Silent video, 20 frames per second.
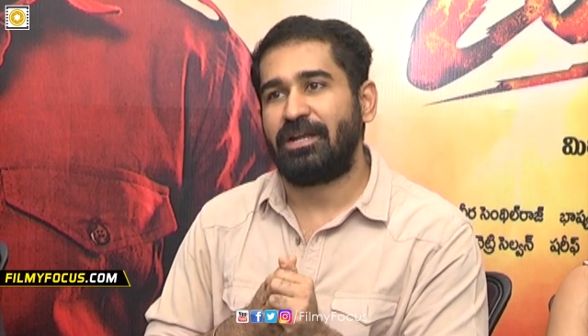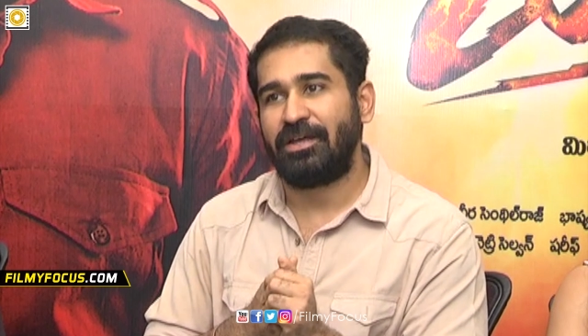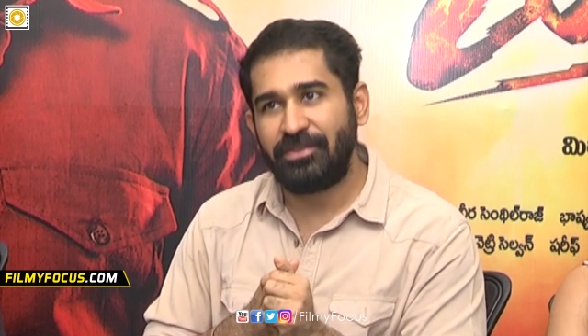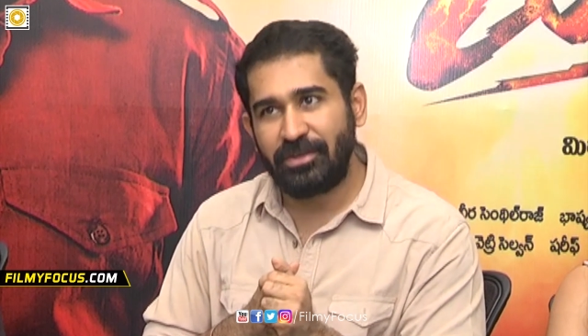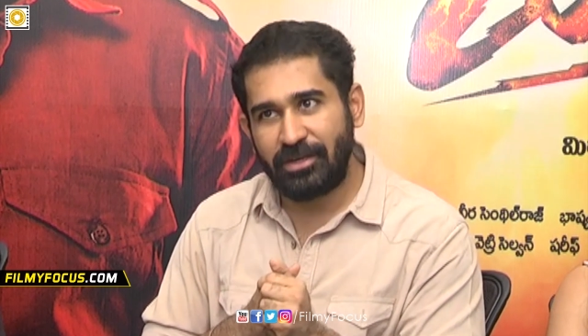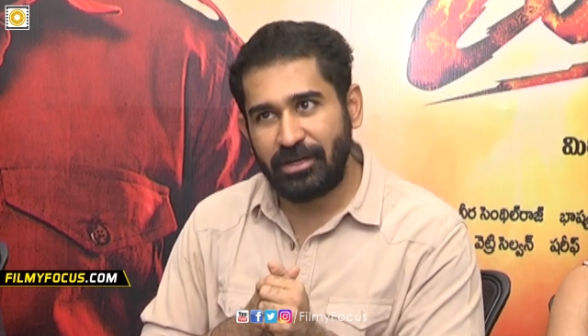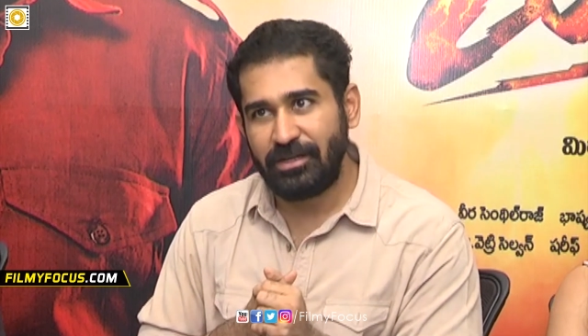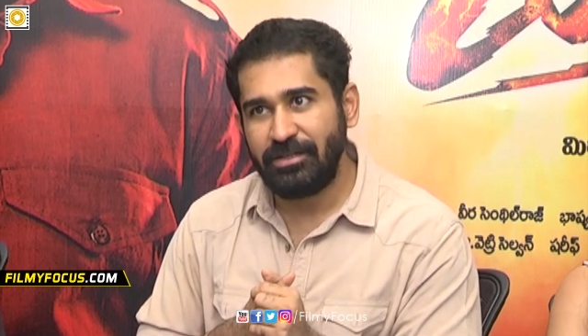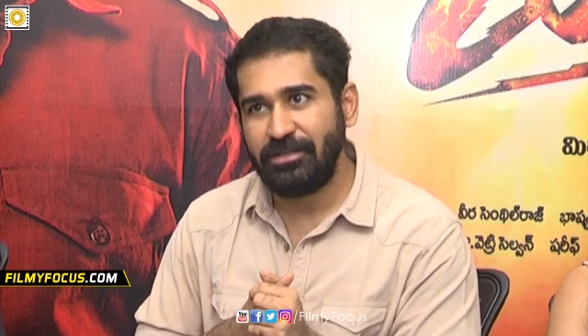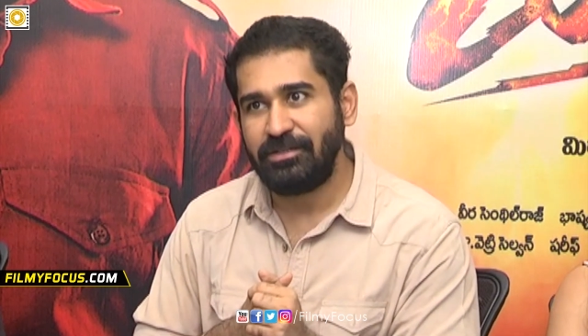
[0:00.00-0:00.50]

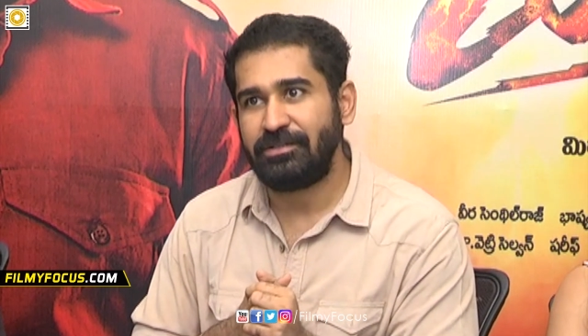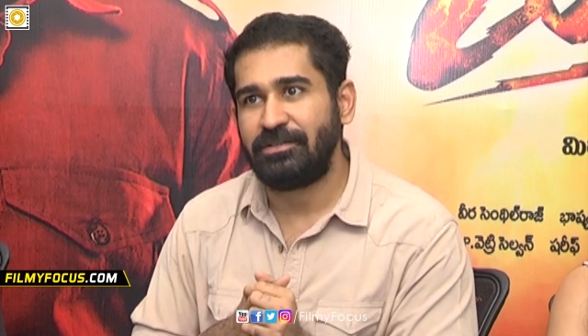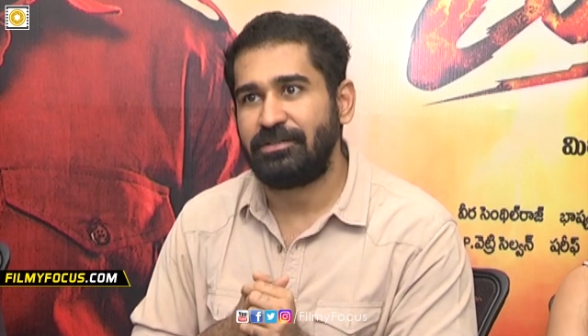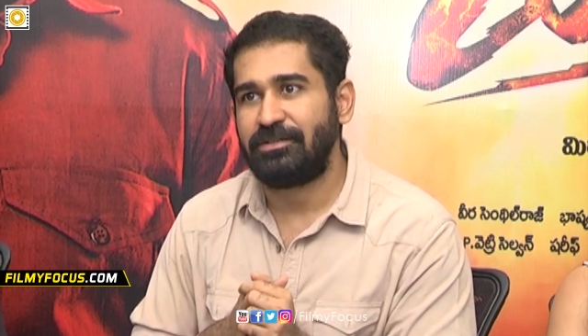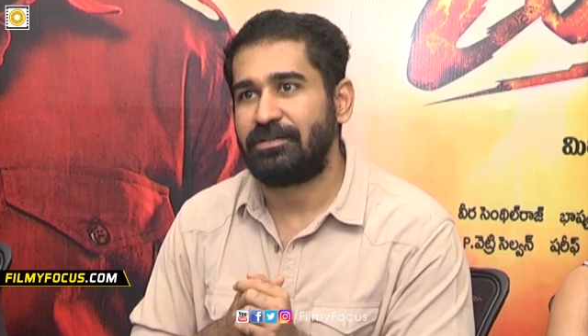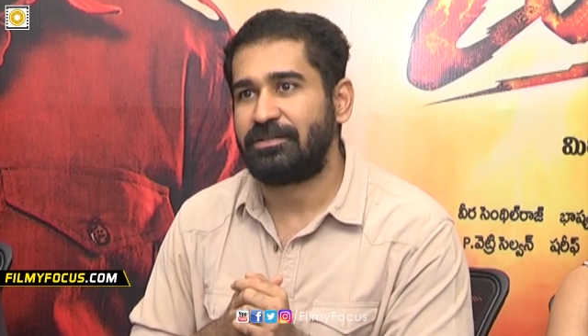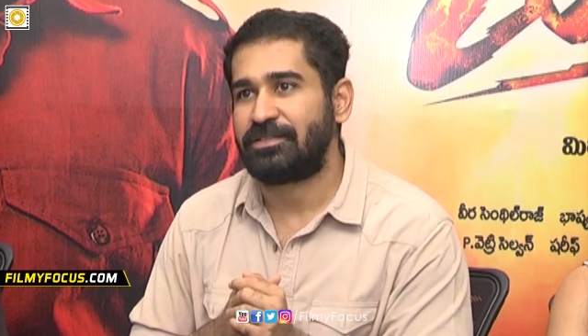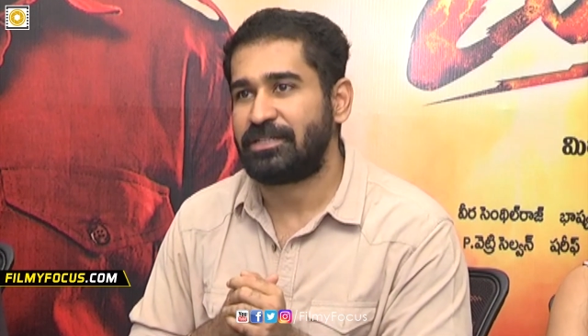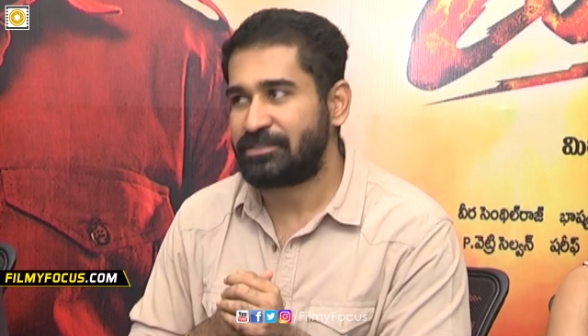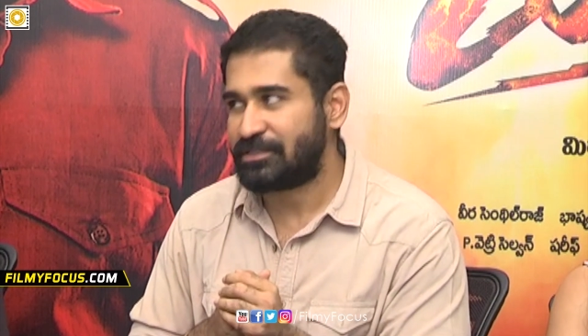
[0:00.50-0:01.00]
Radhika
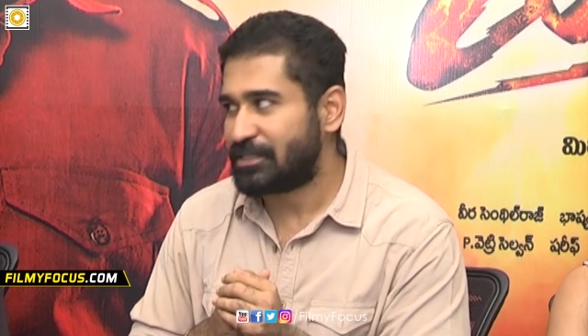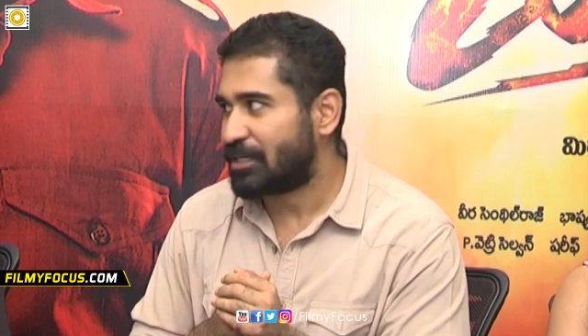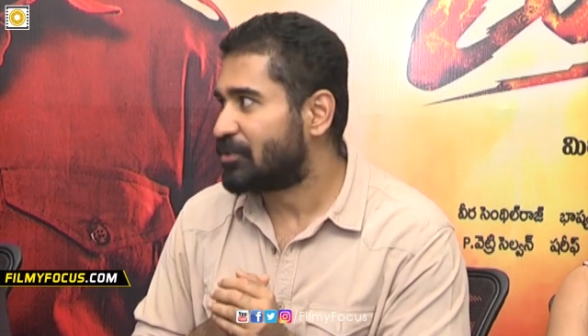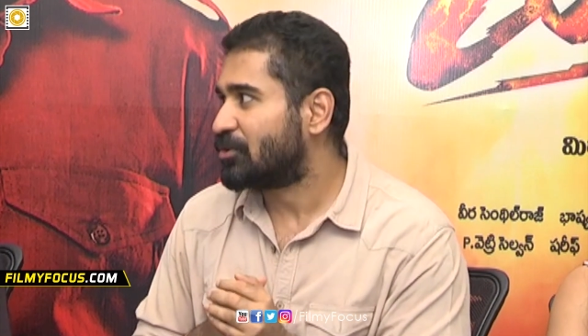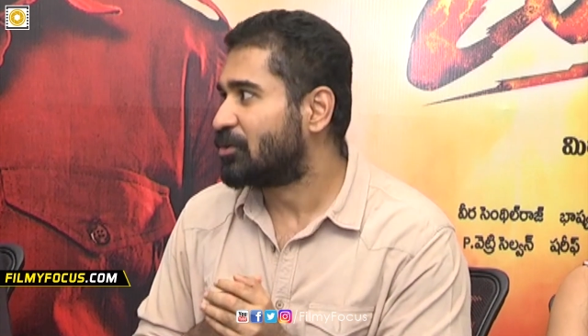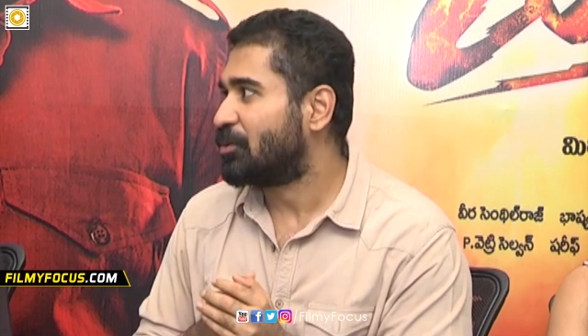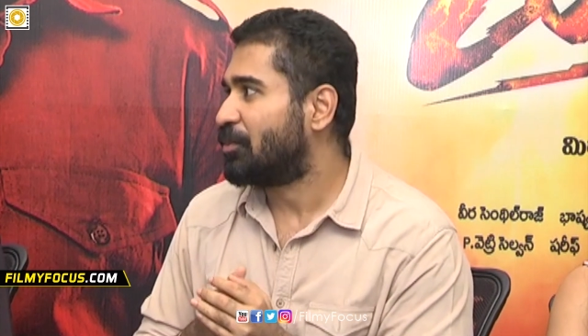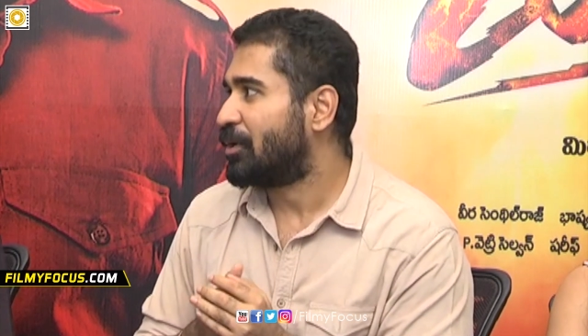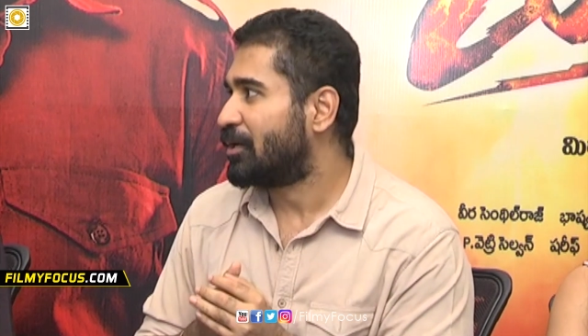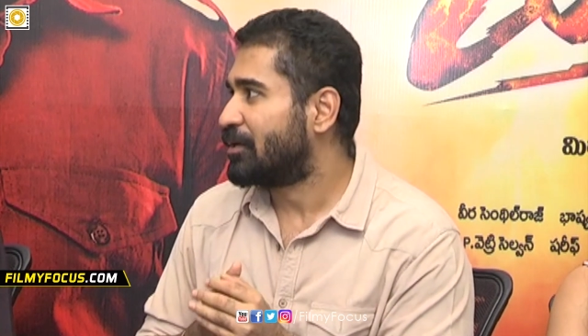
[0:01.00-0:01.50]

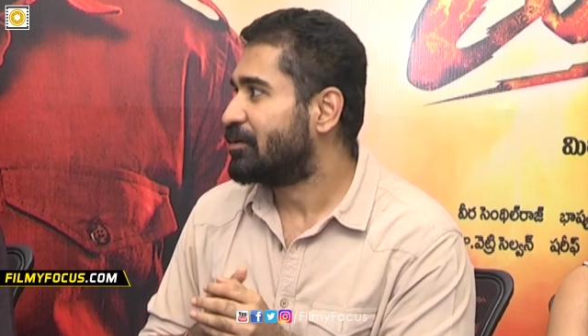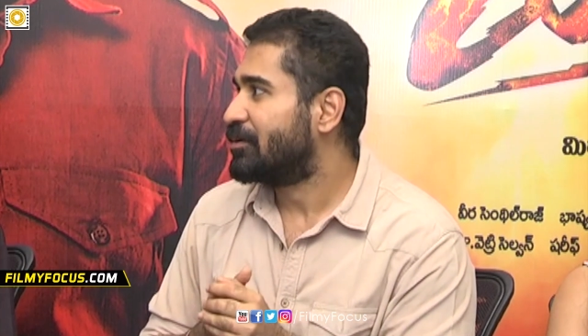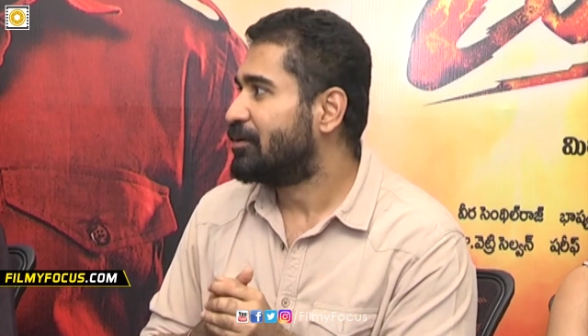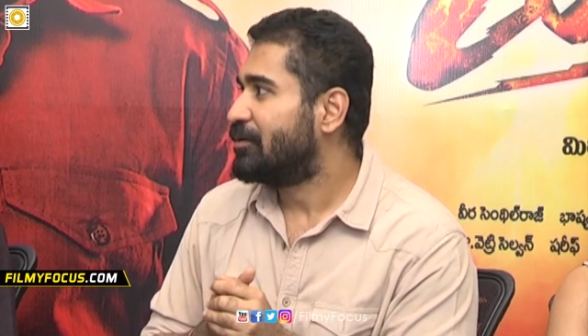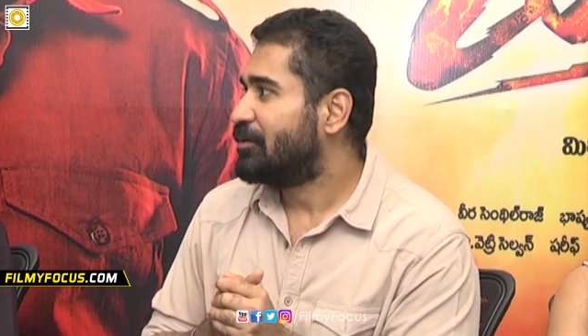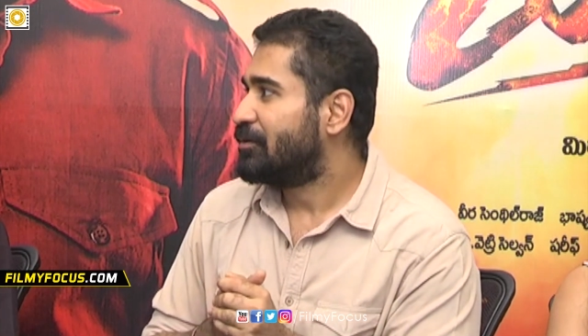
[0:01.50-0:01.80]
Sharath Kumar.